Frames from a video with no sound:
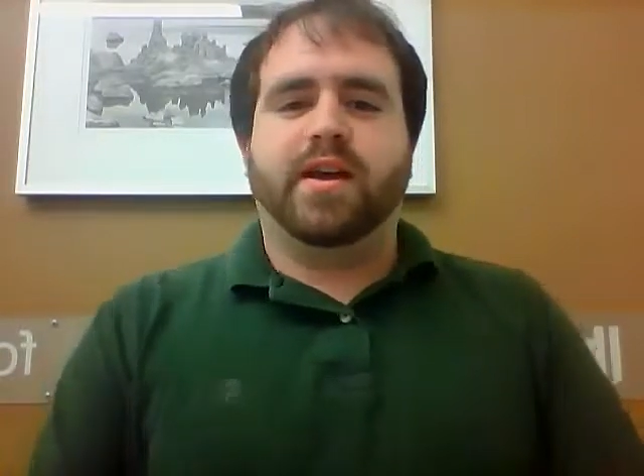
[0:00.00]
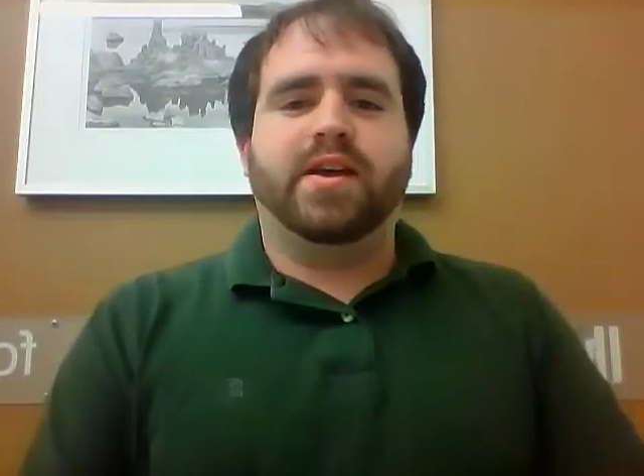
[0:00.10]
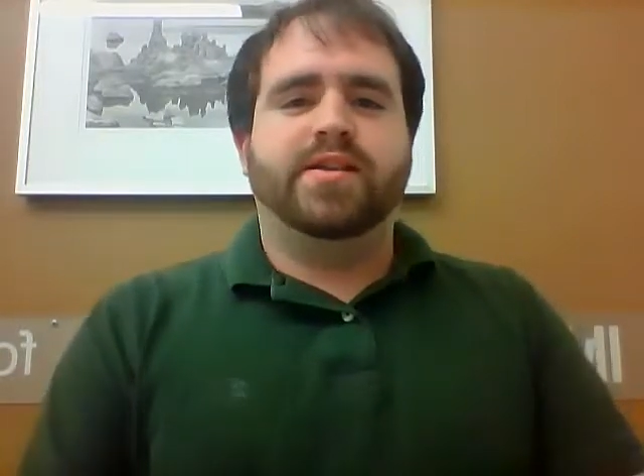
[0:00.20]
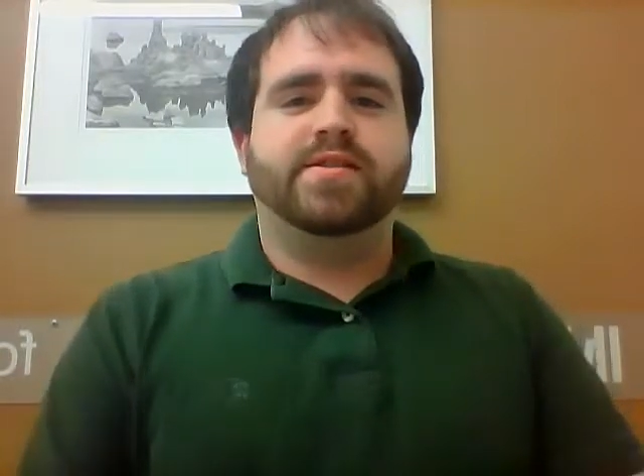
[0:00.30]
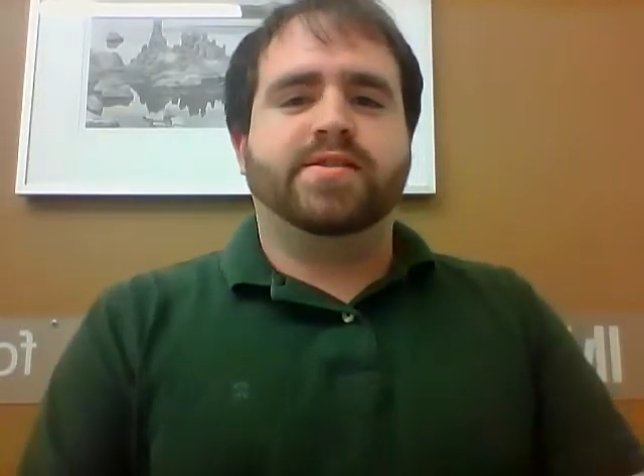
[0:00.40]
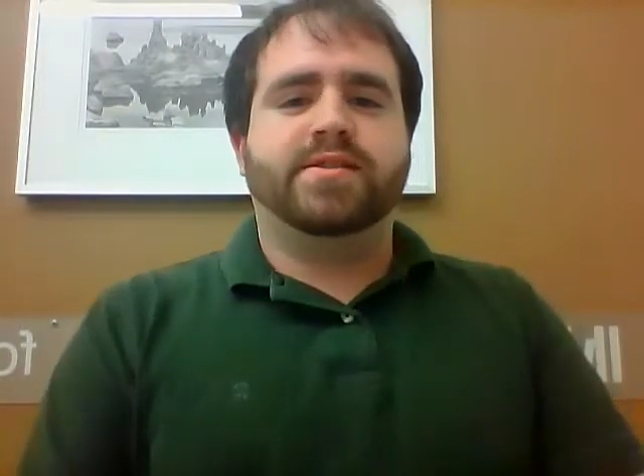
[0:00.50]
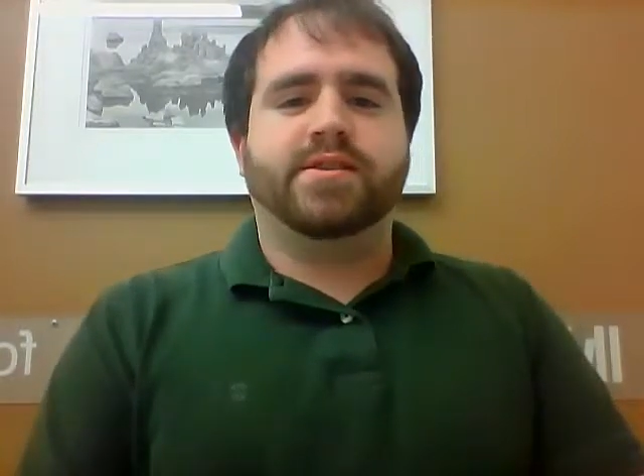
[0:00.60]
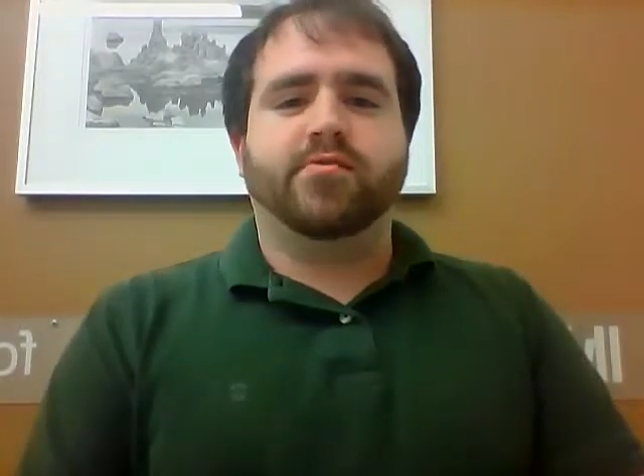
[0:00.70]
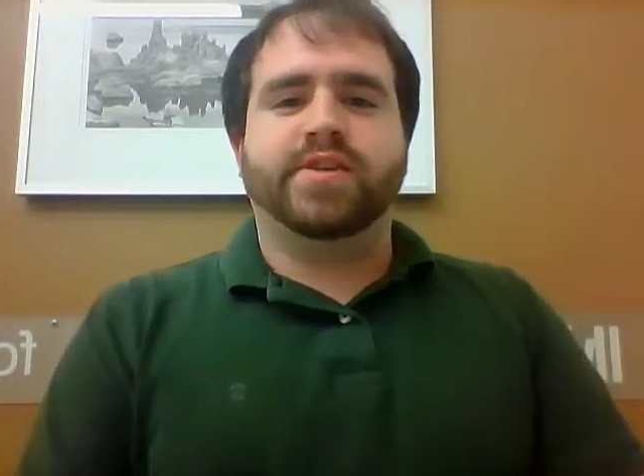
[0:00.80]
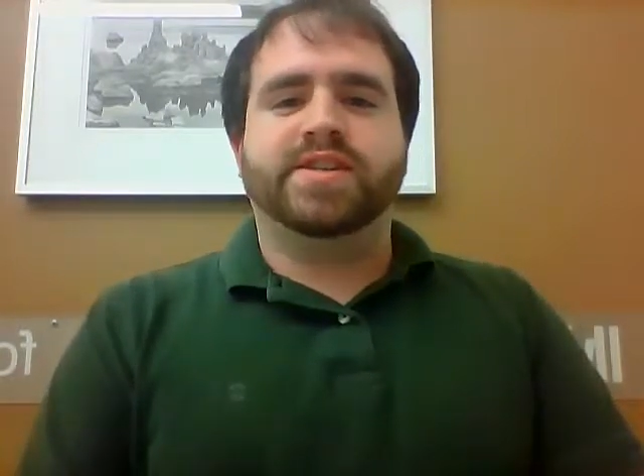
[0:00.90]
it's
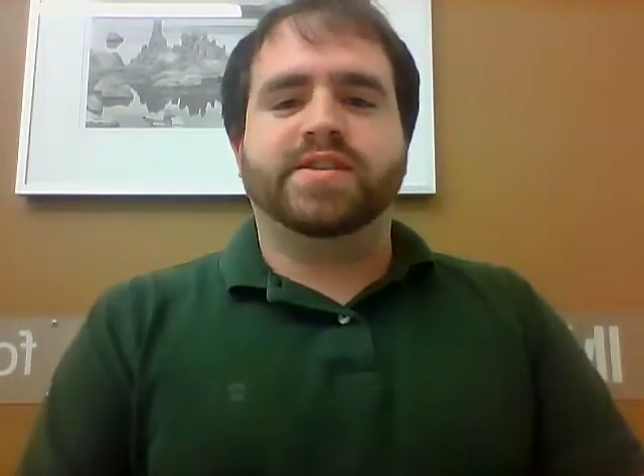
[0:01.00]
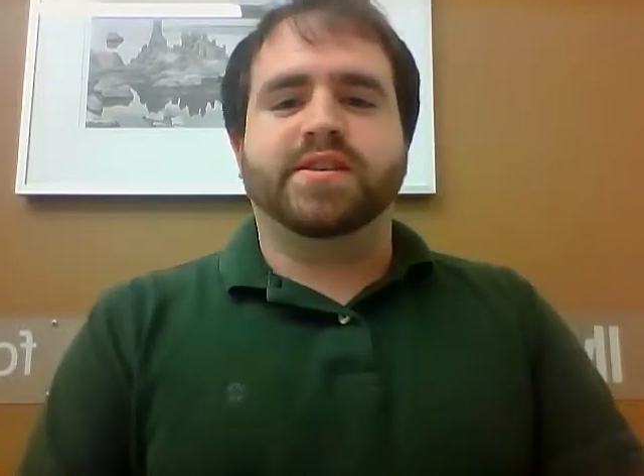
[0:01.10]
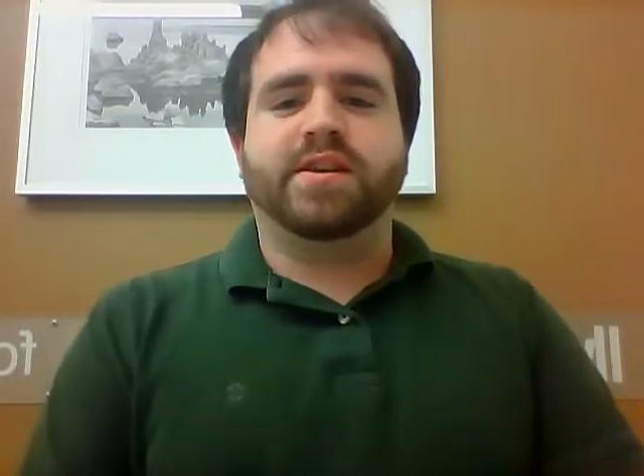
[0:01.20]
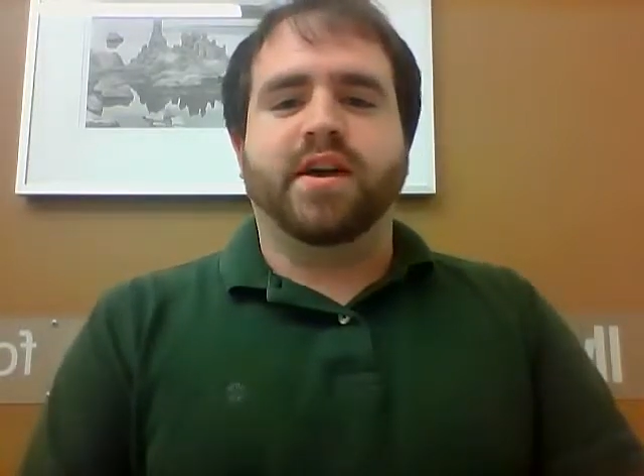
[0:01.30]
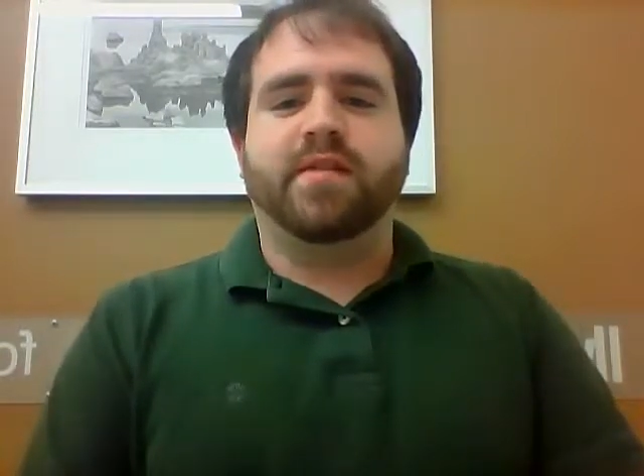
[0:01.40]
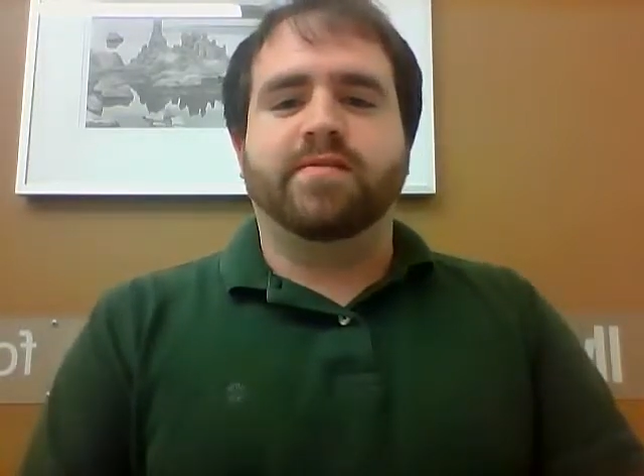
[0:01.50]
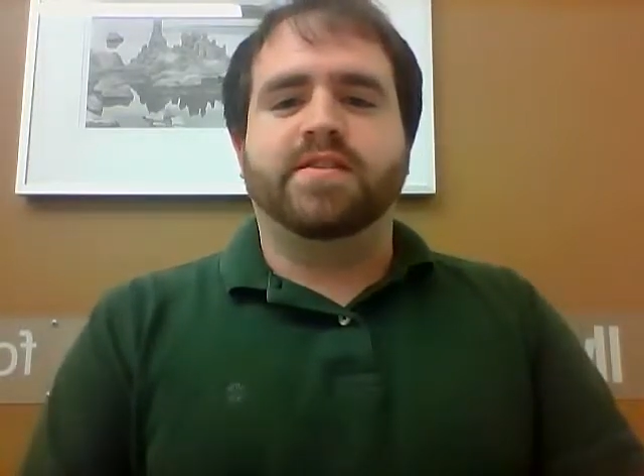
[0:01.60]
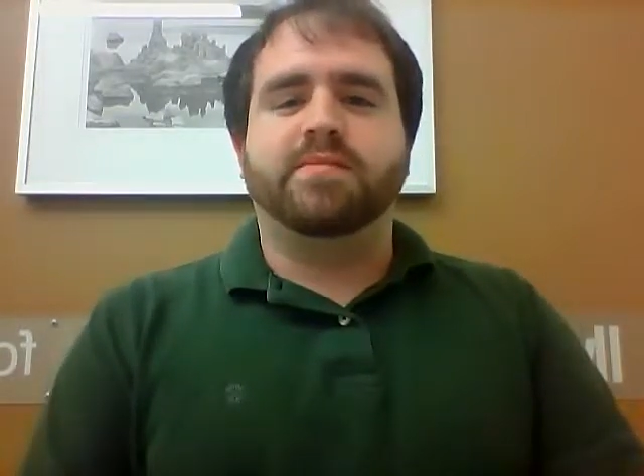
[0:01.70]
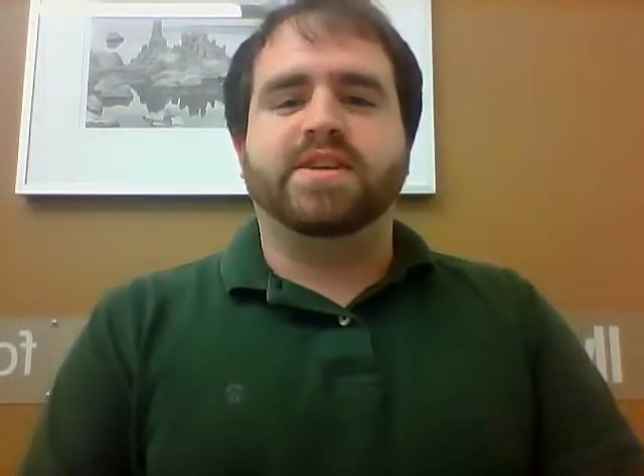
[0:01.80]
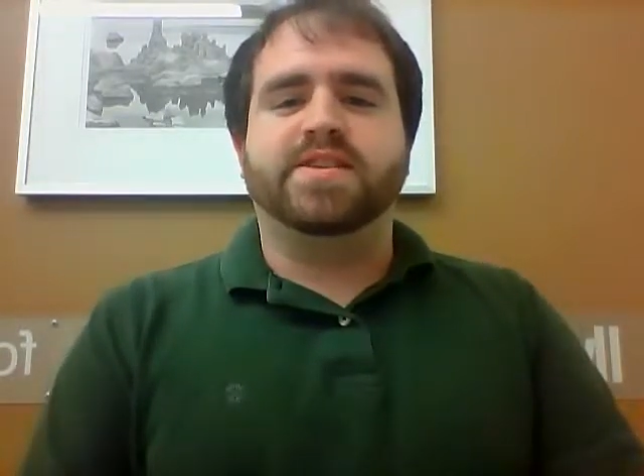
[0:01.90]
still recent enough
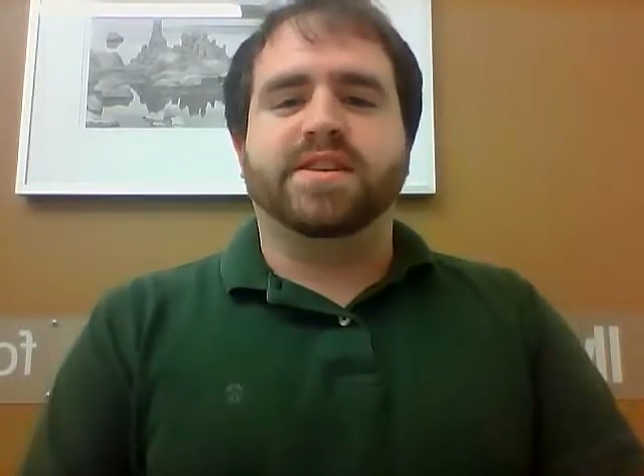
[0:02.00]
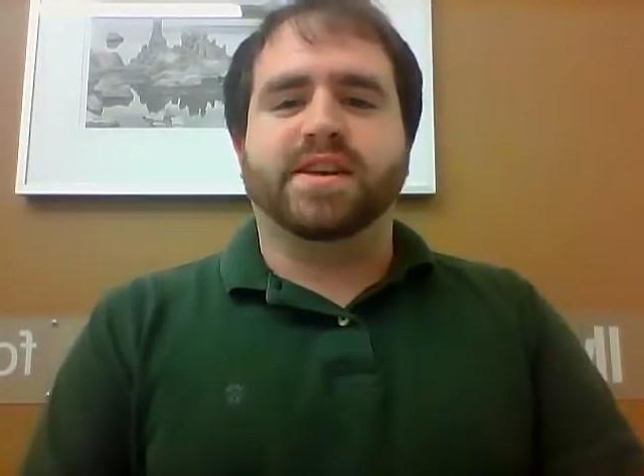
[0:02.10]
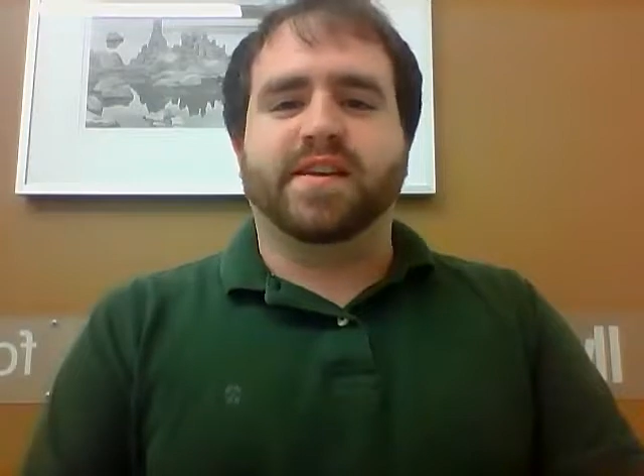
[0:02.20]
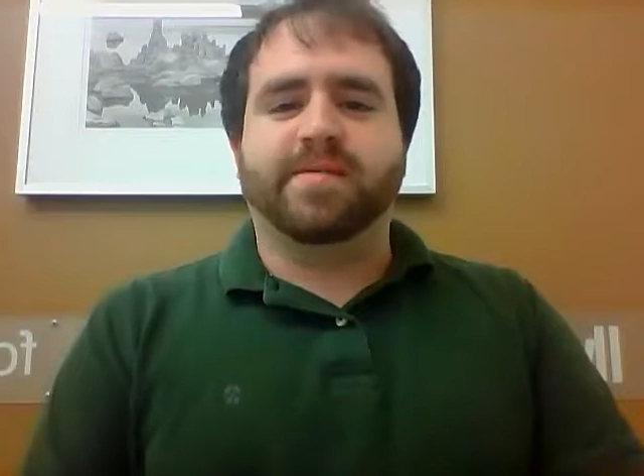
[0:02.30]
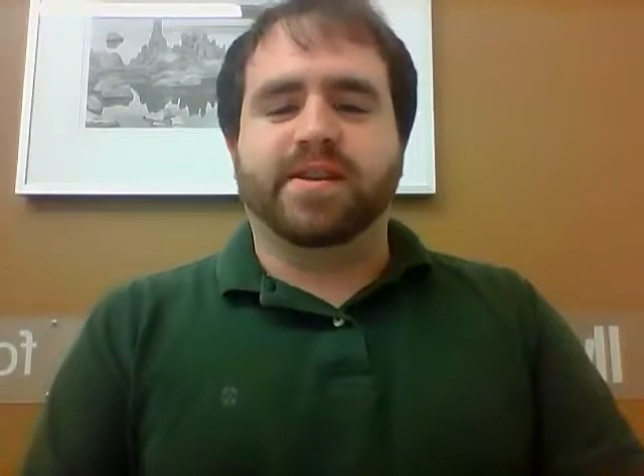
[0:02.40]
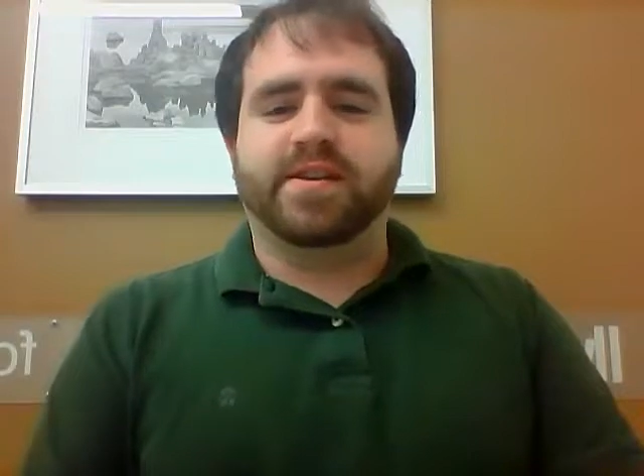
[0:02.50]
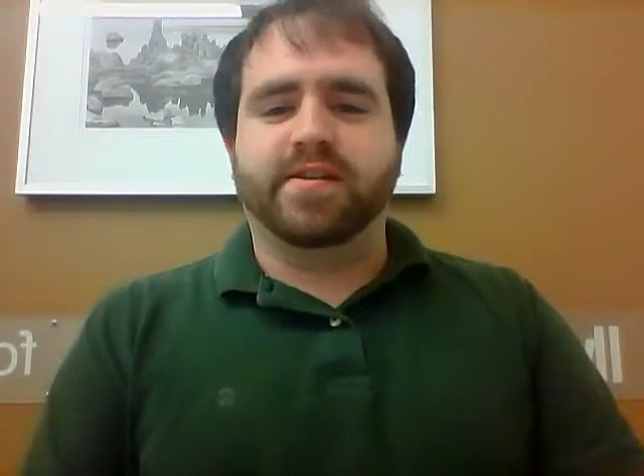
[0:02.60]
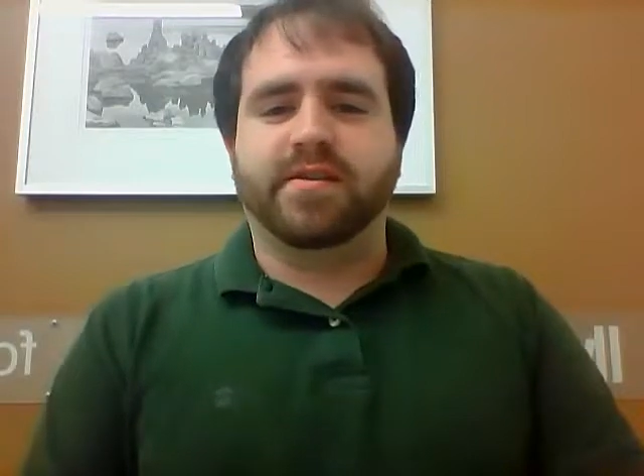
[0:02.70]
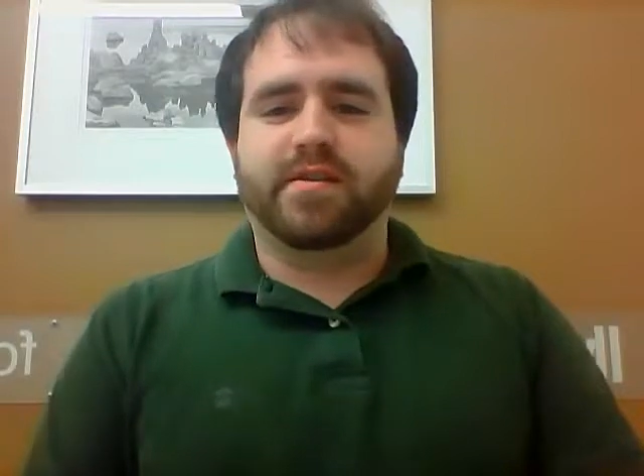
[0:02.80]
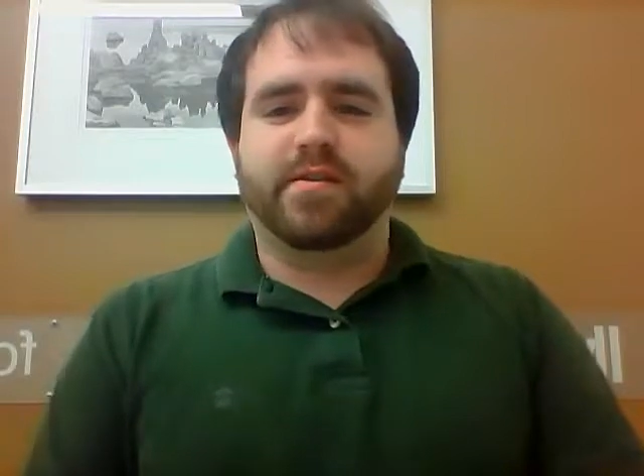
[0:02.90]
to be significant.